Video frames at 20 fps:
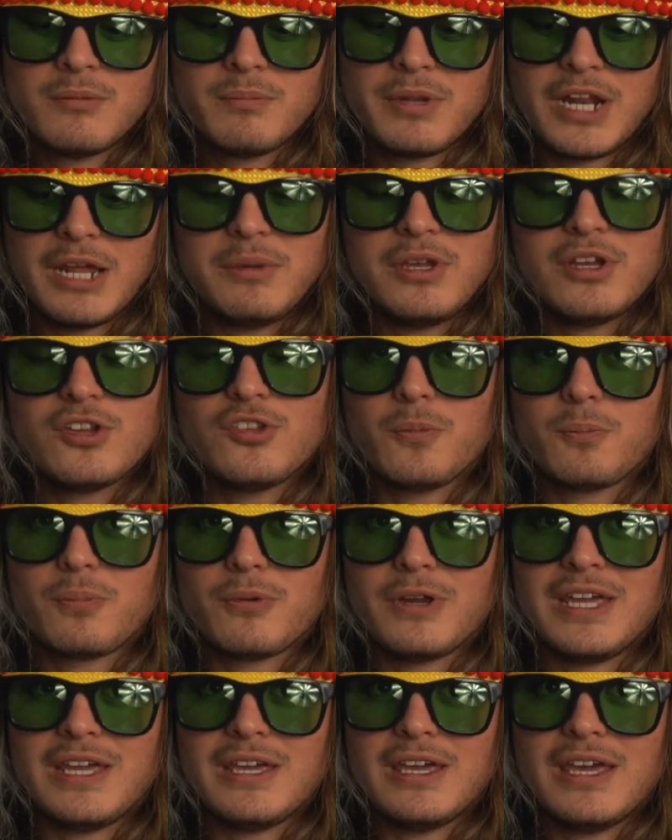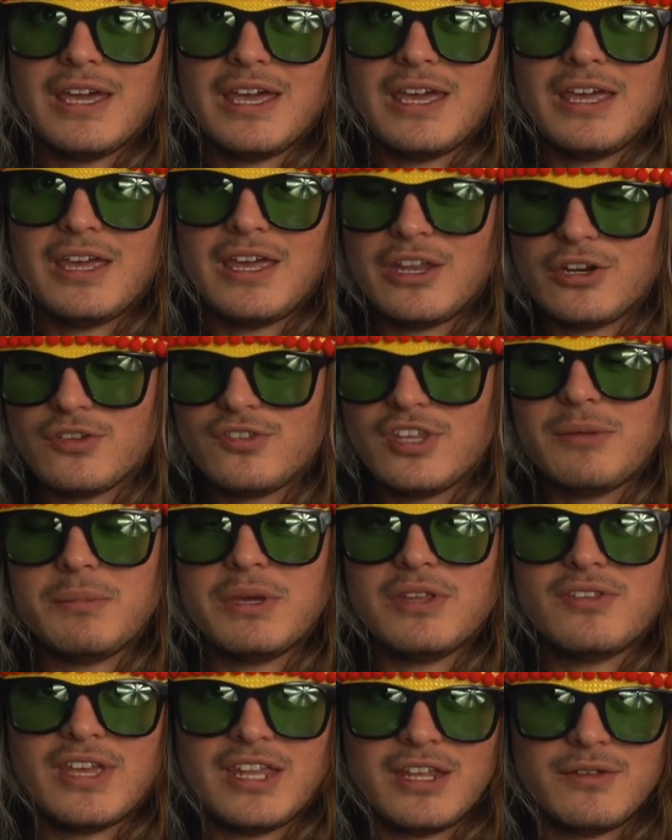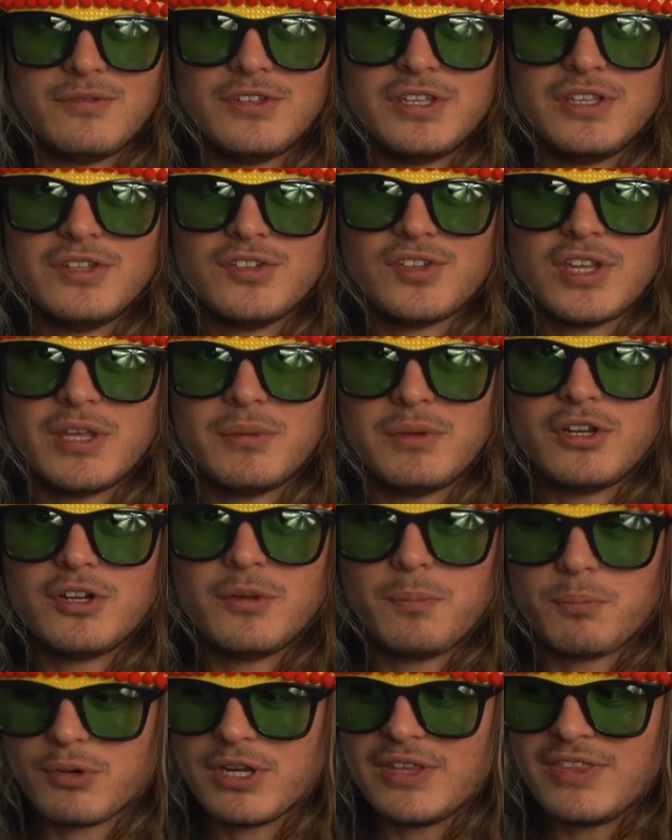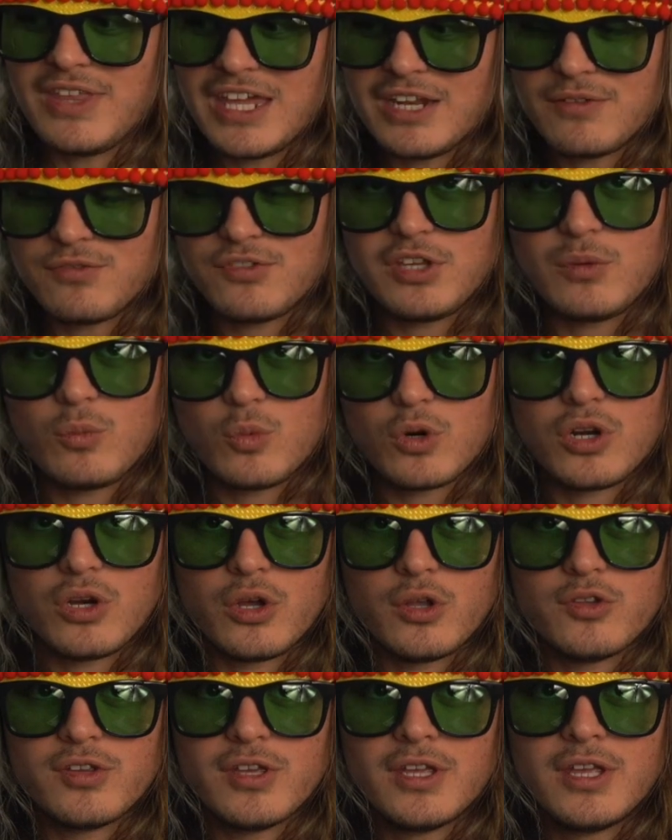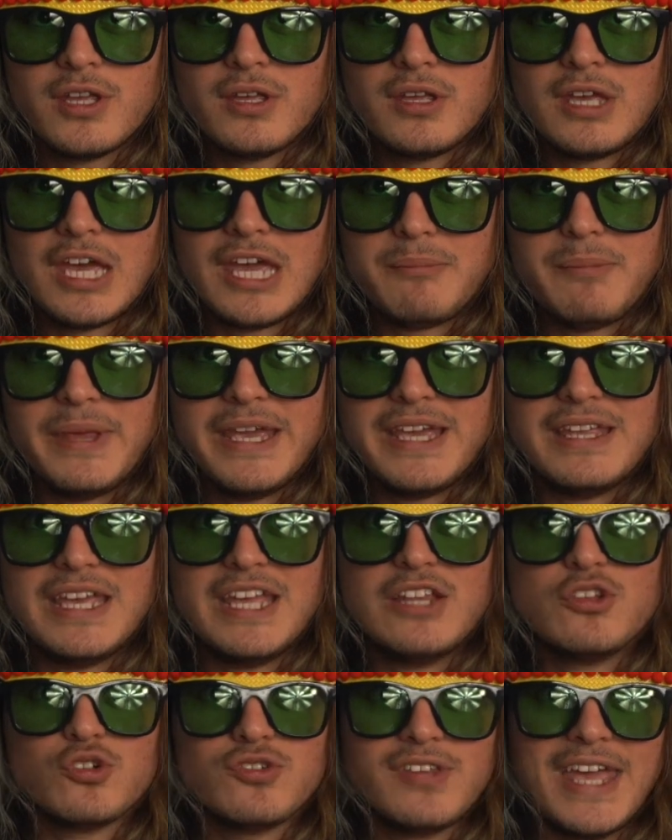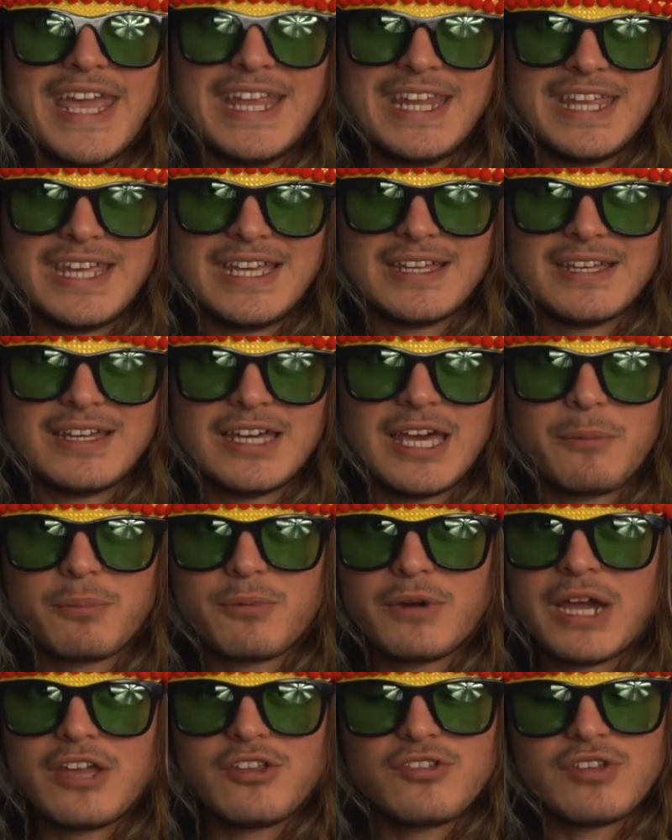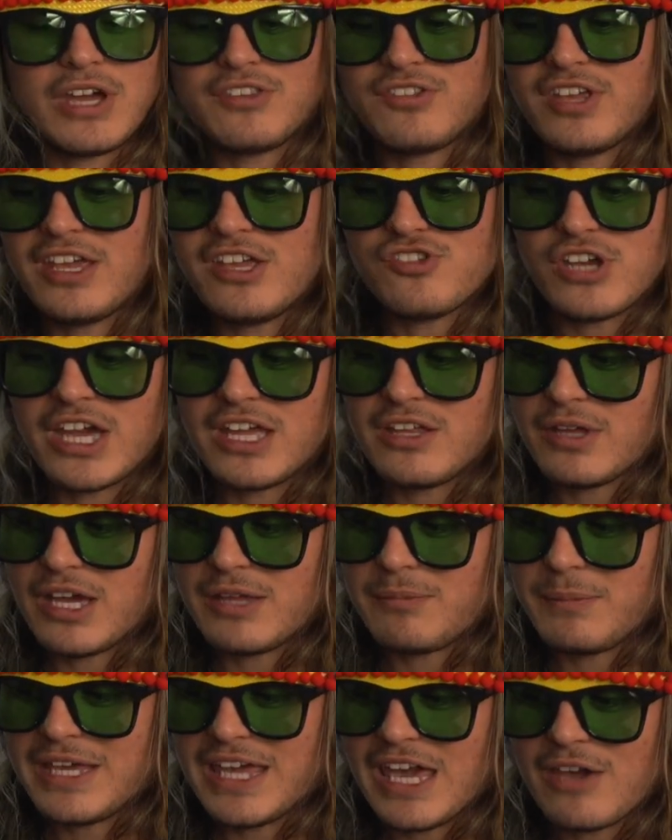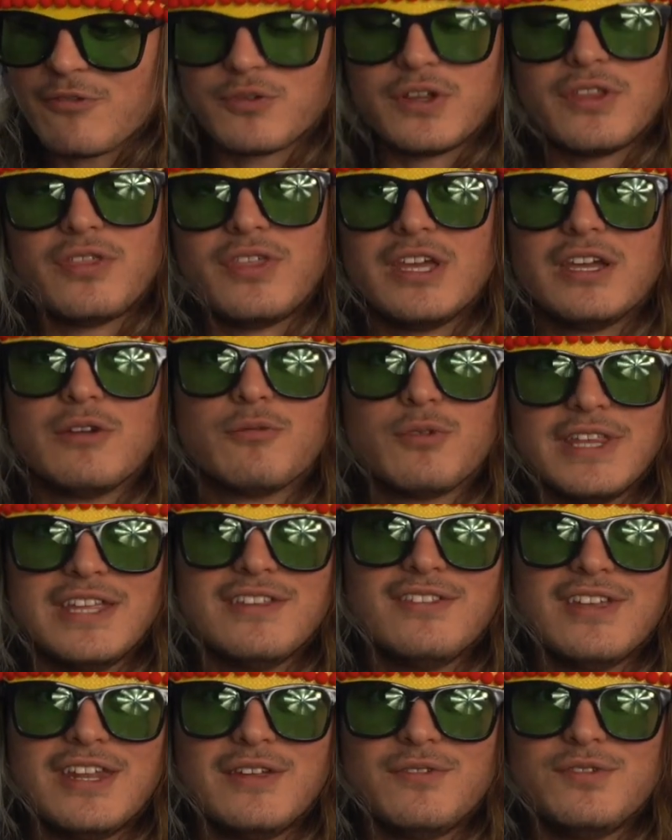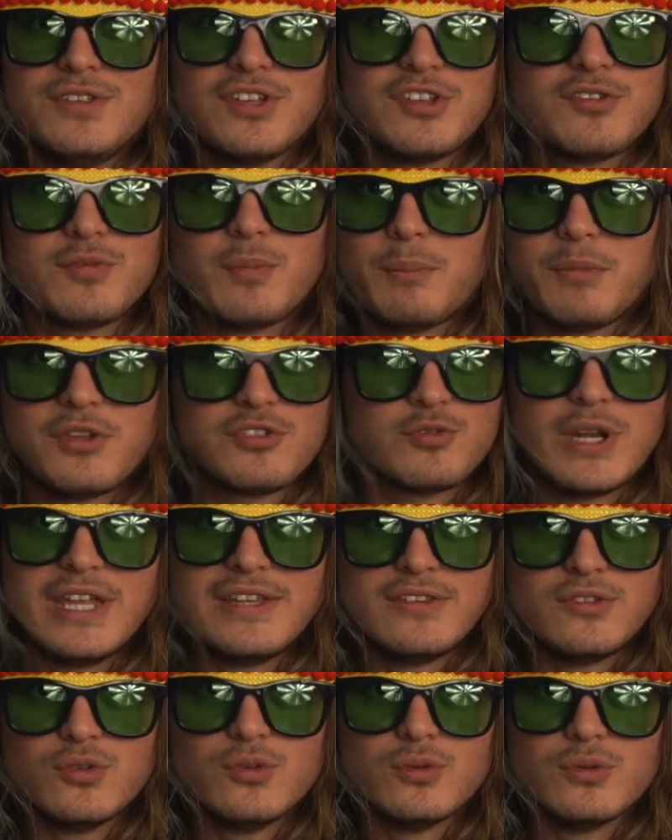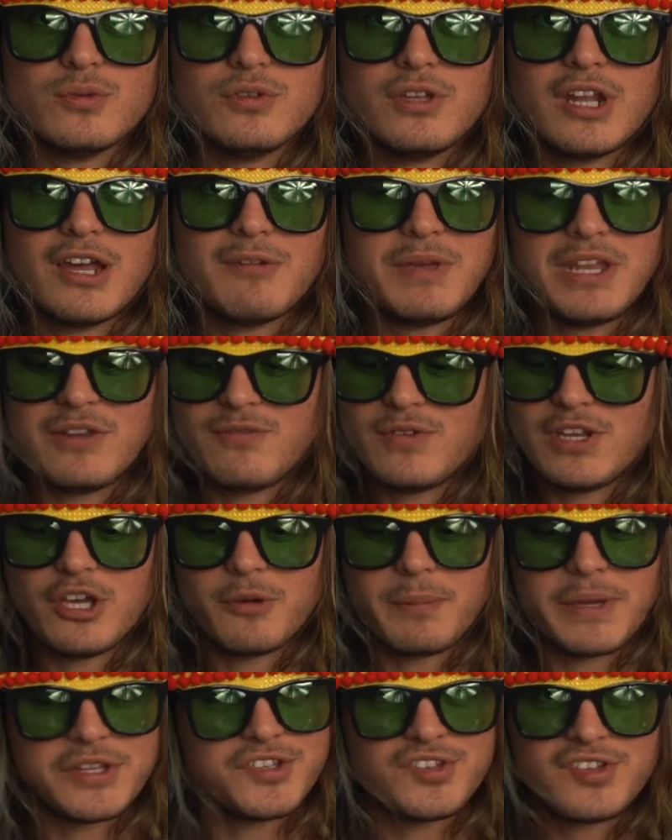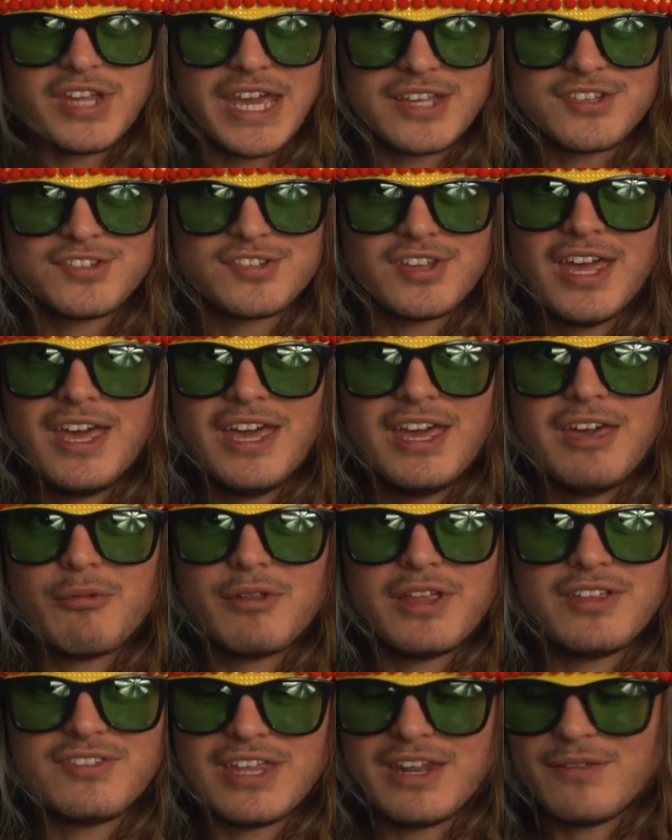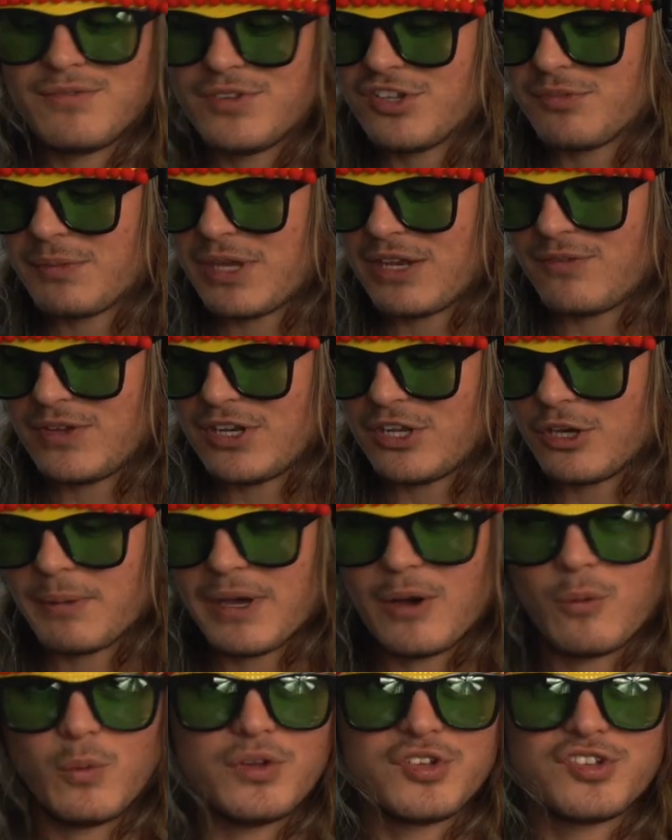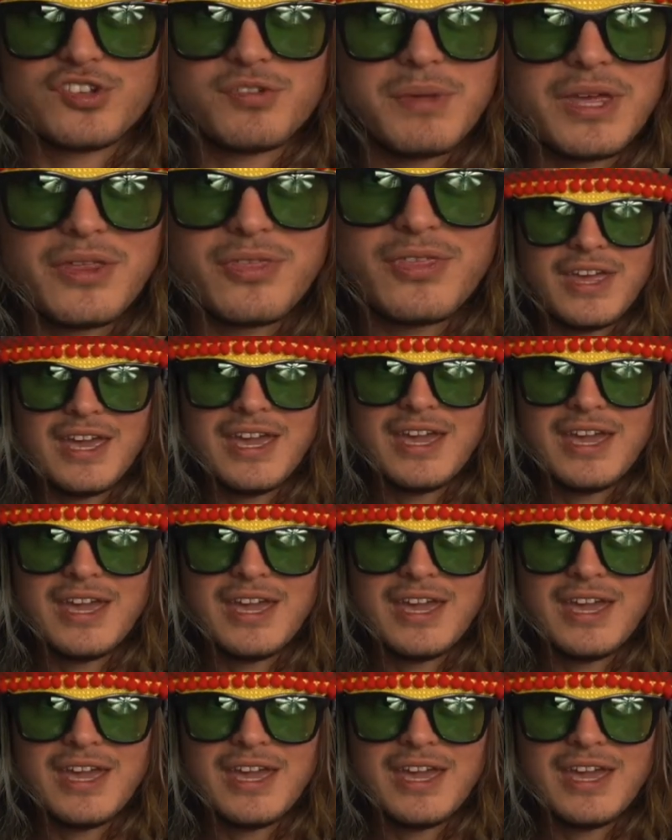But I'm here to bring entertainment to NFTs. I'm here to bring the NFT world and make it entertaining. I make everything related to NFTs. That's what I do. You know, I made a video about sex related to NFTs. I made a video about Will Smith